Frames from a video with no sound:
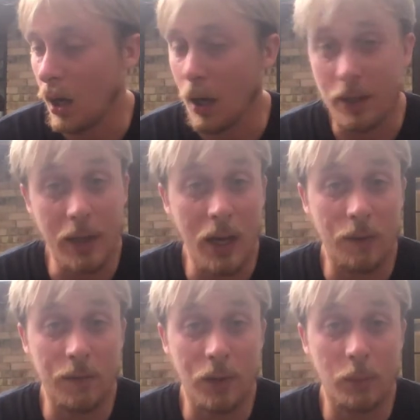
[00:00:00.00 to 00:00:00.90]
yeah,
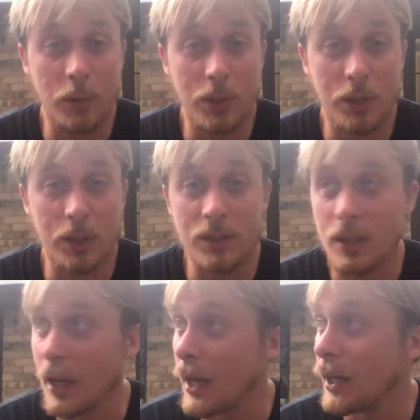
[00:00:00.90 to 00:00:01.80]
feeling pretty good
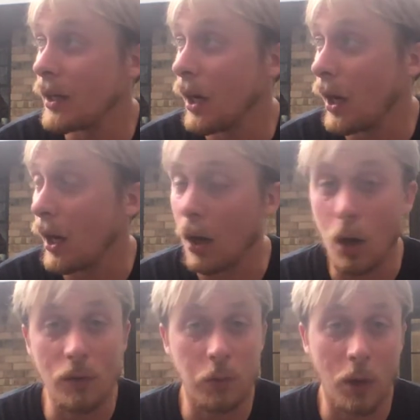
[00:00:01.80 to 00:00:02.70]
today.
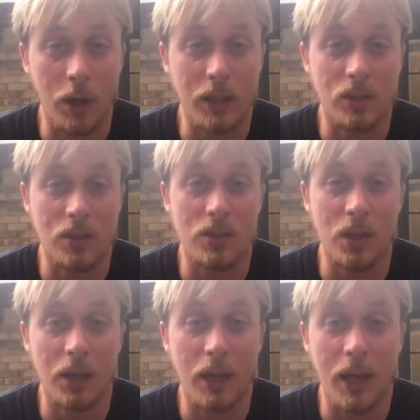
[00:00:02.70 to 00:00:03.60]
Off work, it's a
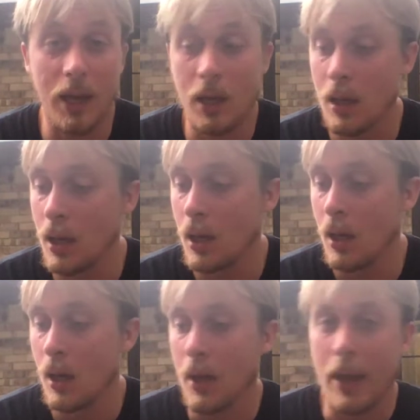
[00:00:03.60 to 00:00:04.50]
Sunday.
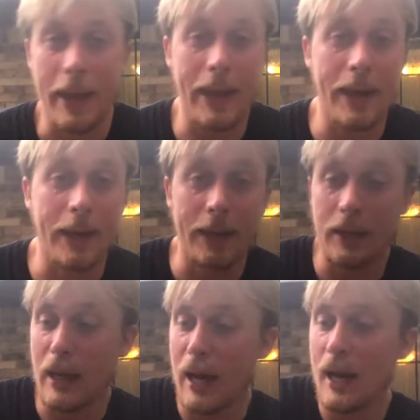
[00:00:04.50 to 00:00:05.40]
And
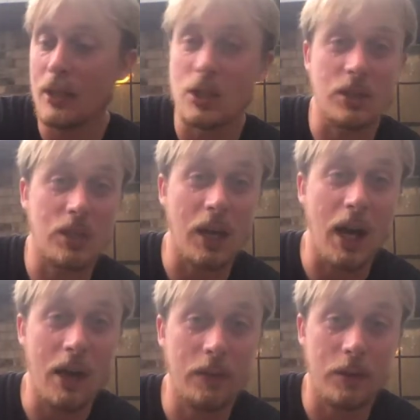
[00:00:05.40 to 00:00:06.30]
I just
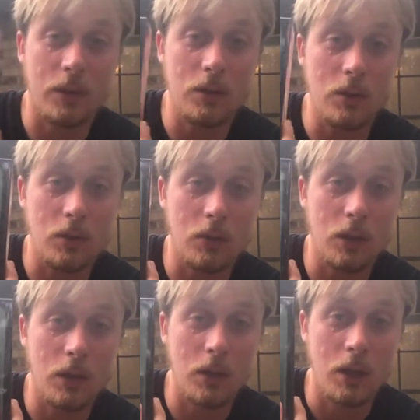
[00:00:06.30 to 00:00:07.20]
got the new
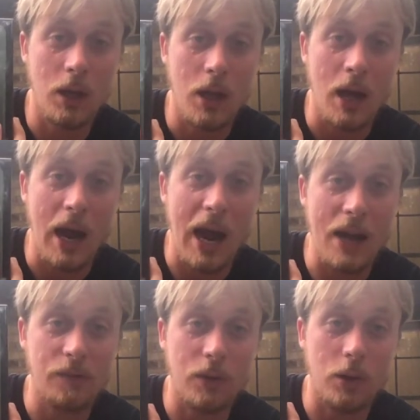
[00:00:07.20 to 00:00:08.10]

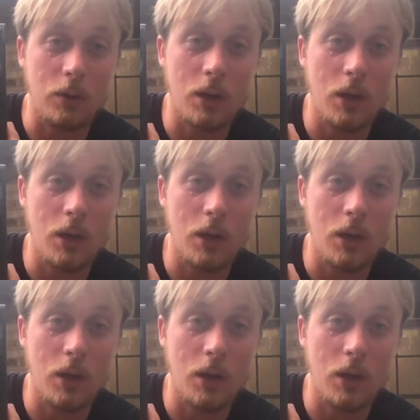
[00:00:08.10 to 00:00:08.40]
iPhone